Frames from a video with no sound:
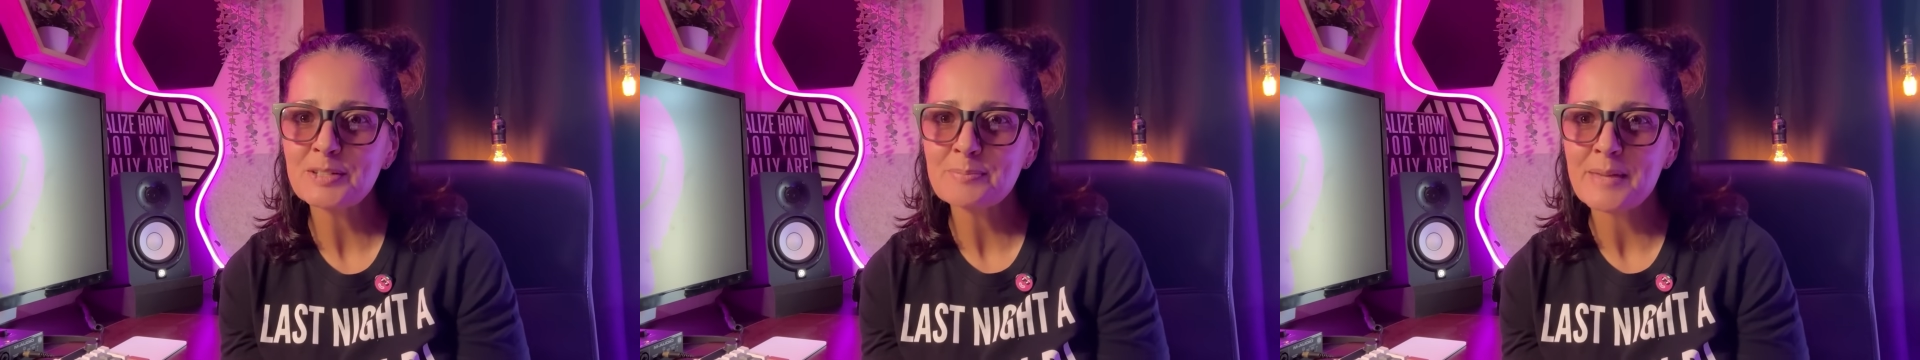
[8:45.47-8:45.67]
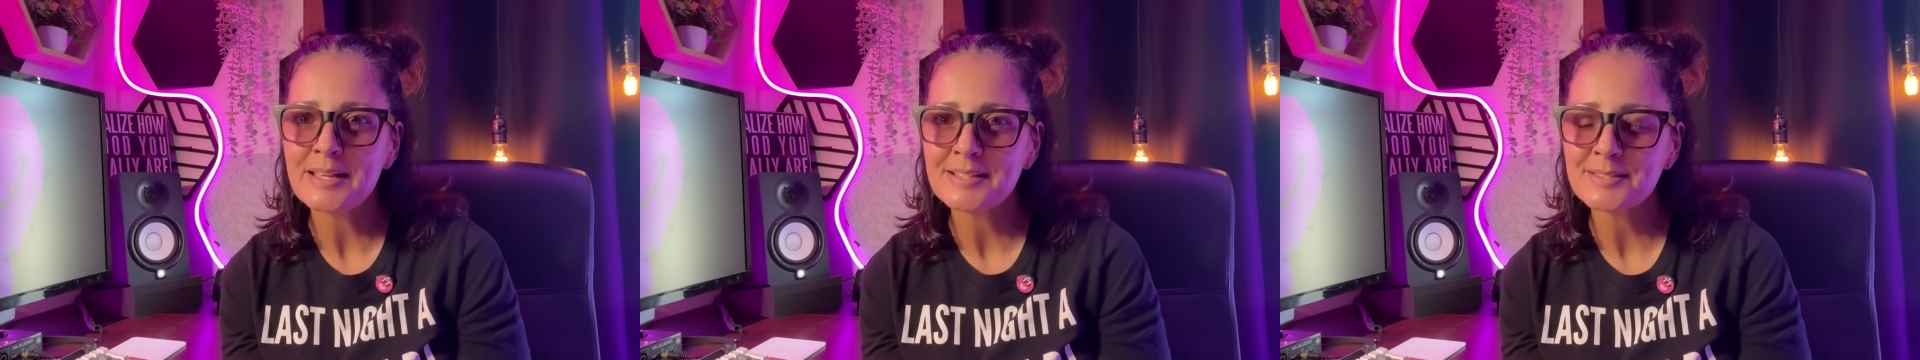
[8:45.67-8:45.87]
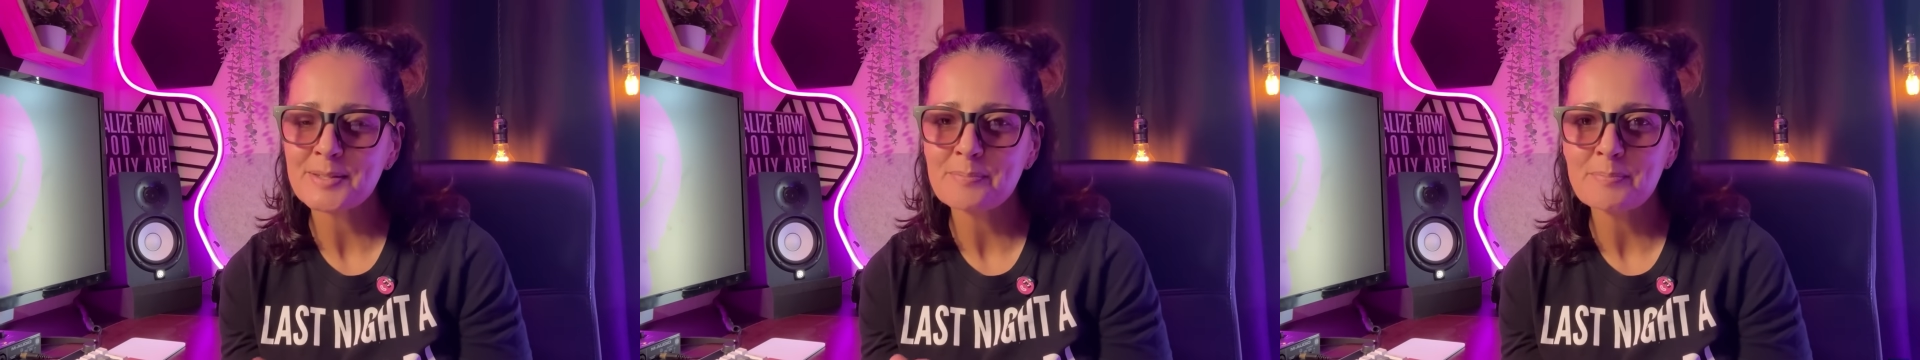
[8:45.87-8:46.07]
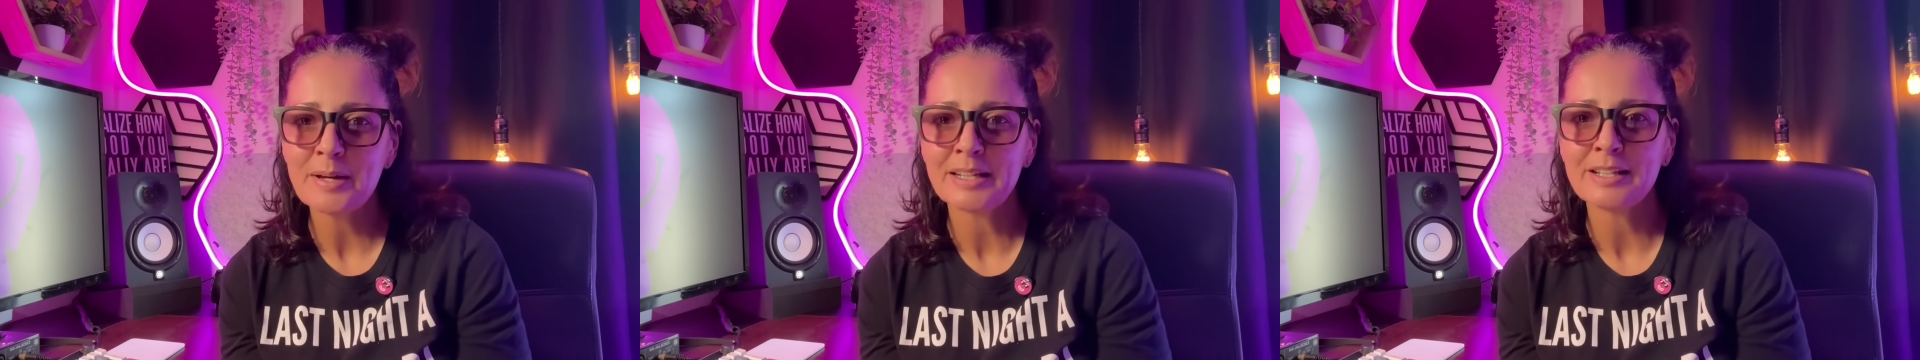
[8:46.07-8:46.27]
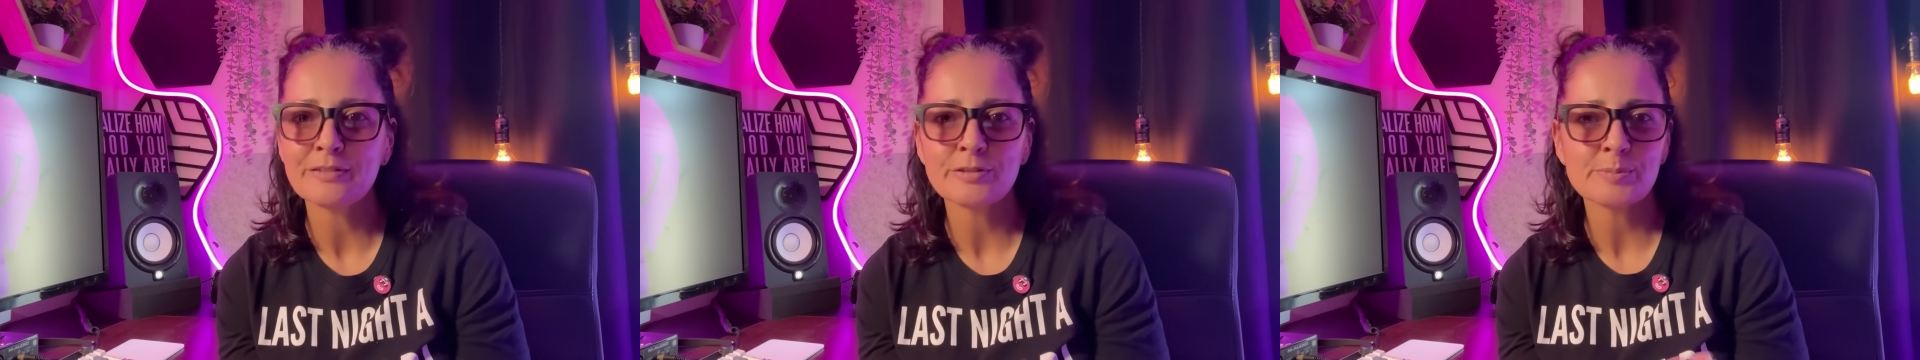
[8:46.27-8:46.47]
make some
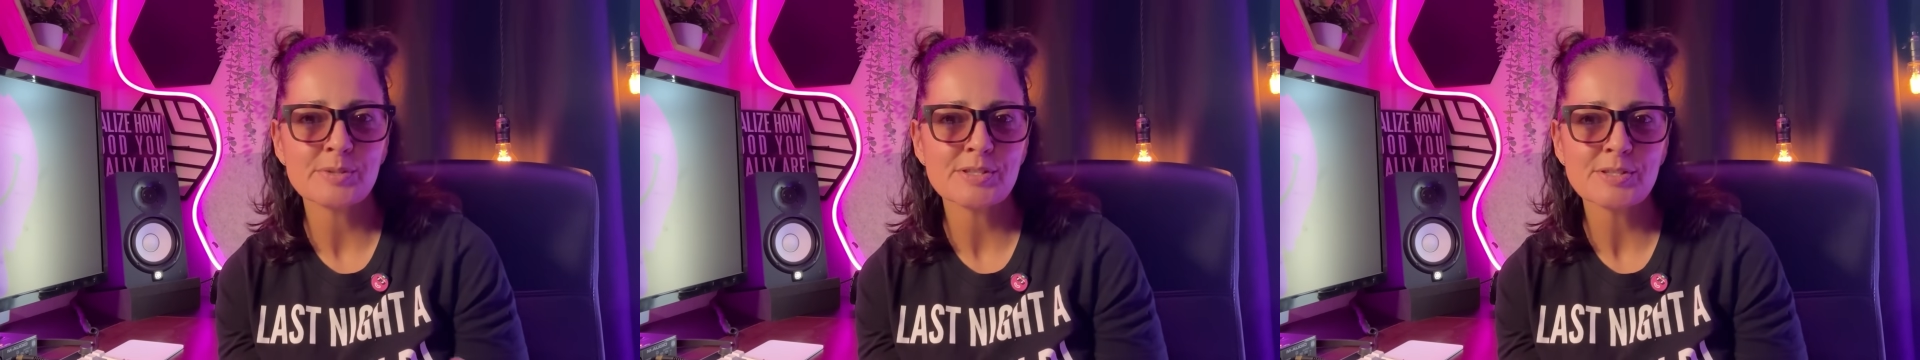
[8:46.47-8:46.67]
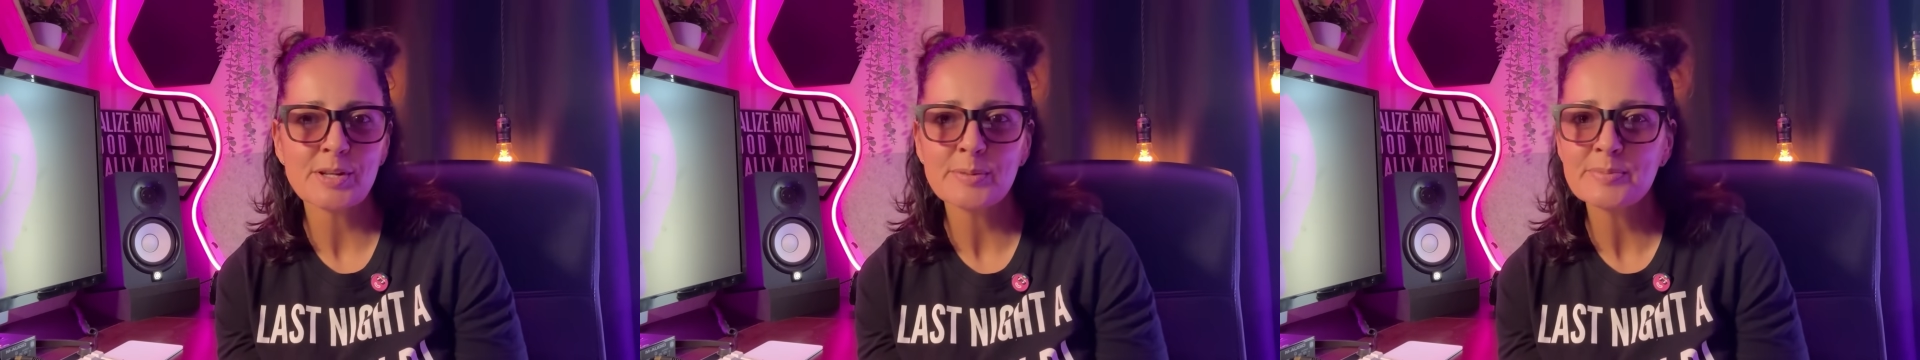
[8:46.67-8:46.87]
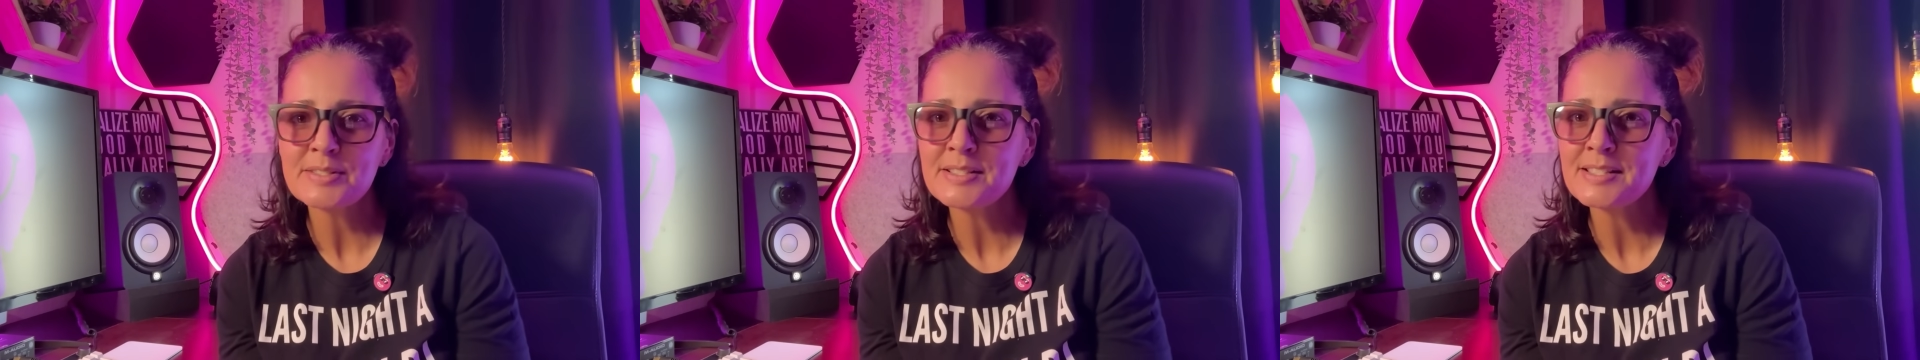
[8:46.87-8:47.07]
money from subs and